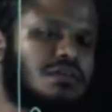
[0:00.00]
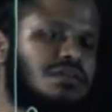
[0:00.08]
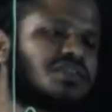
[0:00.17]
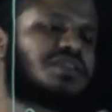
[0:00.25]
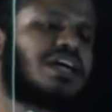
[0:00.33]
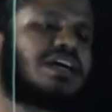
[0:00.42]

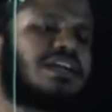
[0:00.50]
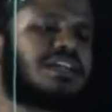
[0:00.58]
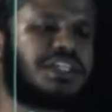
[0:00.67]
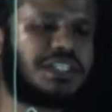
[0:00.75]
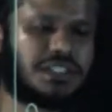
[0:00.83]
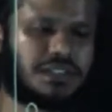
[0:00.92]
this
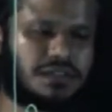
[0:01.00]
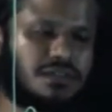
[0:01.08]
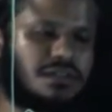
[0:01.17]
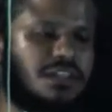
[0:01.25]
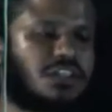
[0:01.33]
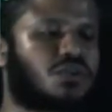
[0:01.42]
direction
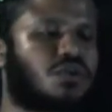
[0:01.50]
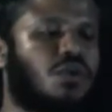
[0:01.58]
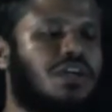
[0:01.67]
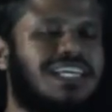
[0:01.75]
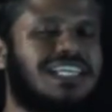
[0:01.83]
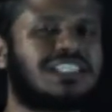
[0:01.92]
is
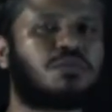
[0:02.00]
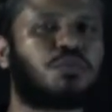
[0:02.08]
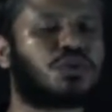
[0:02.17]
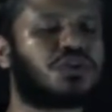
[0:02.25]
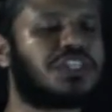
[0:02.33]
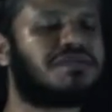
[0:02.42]
called as
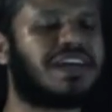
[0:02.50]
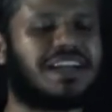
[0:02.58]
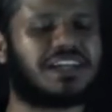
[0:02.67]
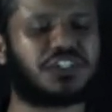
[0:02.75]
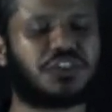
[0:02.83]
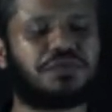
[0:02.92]
positive
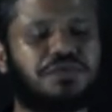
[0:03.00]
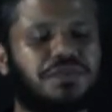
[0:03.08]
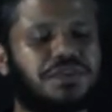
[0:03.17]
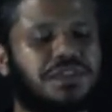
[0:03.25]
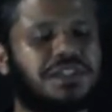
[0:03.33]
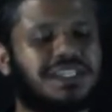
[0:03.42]
direction
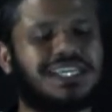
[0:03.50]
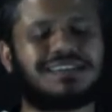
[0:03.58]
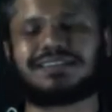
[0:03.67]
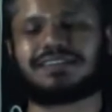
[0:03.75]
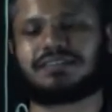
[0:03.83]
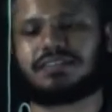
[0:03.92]
of
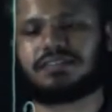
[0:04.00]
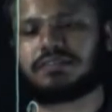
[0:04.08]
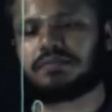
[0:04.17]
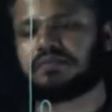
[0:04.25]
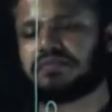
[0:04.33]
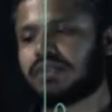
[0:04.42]

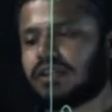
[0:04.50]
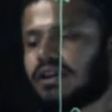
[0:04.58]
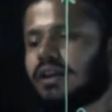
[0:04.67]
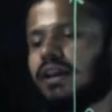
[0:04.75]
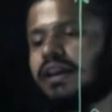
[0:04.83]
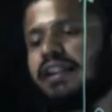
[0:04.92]
x-axis,
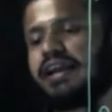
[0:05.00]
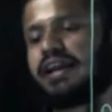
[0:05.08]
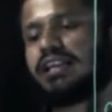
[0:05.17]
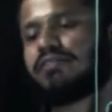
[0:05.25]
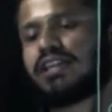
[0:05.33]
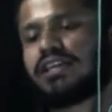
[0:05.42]
and
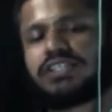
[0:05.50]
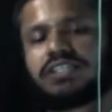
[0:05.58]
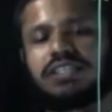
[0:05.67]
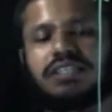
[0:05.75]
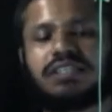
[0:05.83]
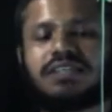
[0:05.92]
negative
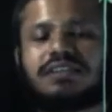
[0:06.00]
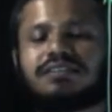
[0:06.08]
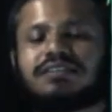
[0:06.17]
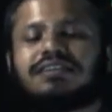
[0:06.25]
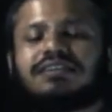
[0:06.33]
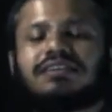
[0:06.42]
direction
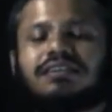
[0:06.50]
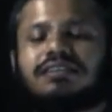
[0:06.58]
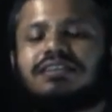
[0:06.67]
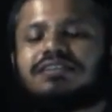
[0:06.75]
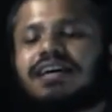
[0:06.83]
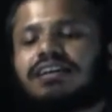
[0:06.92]
is in
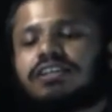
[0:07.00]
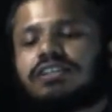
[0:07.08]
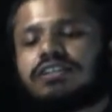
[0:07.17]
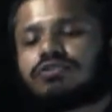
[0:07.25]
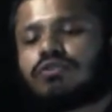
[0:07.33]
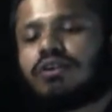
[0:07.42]
this
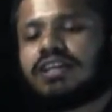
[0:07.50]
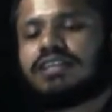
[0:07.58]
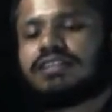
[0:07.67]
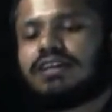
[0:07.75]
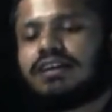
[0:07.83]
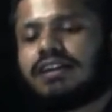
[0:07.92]
direction is called
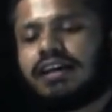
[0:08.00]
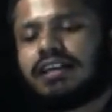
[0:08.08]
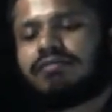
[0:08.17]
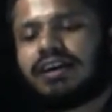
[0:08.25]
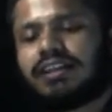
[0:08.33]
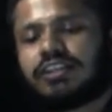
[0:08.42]
as
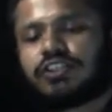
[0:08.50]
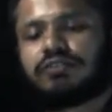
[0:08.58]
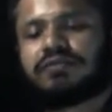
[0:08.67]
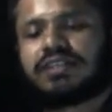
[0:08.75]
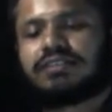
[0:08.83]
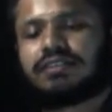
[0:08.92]
negative direction
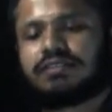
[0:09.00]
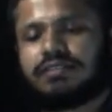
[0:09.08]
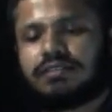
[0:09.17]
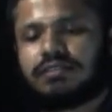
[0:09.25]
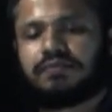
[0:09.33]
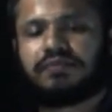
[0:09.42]
of
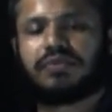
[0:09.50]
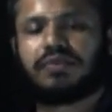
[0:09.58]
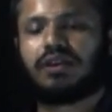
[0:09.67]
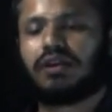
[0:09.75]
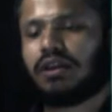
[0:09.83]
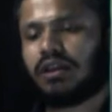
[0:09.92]
x-axis.
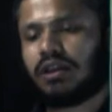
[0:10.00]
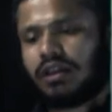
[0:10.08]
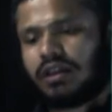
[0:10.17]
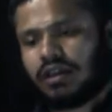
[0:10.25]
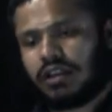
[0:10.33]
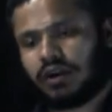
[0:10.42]

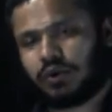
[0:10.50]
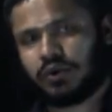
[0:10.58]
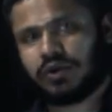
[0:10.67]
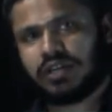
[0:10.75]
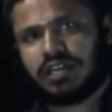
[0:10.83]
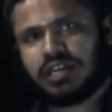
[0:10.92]

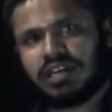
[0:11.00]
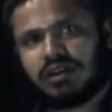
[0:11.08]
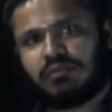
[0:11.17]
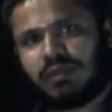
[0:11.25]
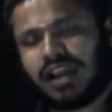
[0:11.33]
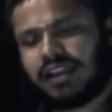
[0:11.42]
Now
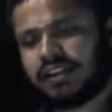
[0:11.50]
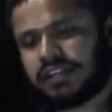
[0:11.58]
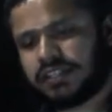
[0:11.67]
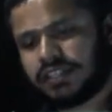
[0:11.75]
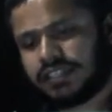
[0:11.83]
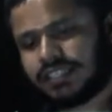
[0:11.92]
mind
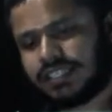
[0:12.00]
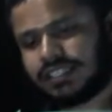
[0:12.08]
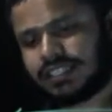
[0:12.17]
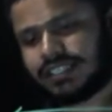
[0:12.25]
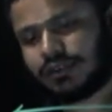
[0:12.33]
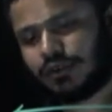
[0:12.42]
it that
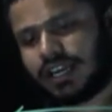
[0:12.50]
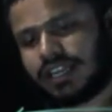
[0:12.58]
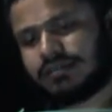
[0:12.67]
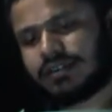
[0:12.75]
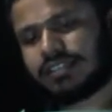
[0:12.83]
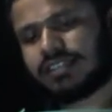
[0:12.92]

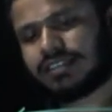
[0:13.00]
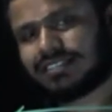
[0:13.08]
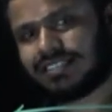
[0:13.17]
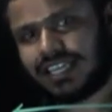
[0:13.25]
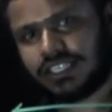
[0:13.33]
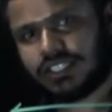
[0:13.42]
wherever there is
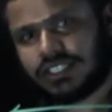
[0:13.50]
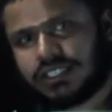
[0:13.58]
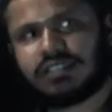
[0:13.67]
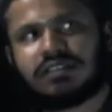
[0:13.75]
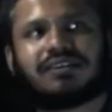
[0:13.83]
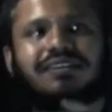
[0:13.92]
dash,
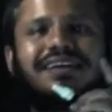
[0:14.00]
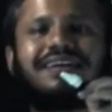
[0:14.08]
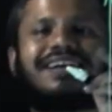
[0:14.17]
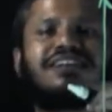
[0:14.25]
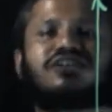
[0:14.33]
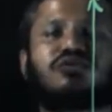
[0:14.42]
that
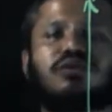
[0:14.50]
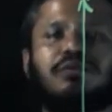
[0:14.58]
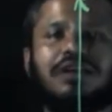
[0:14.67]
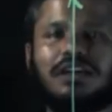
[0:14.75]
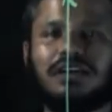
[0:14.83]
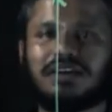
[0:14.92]
direction will
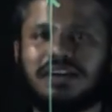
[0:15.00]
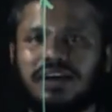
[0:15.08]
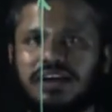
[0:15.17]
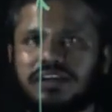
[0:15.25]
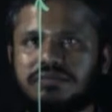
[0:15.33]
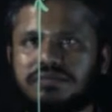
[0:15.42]
be
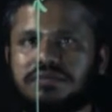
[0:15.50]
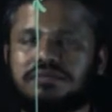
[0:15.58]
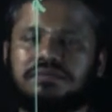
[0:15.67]
negative.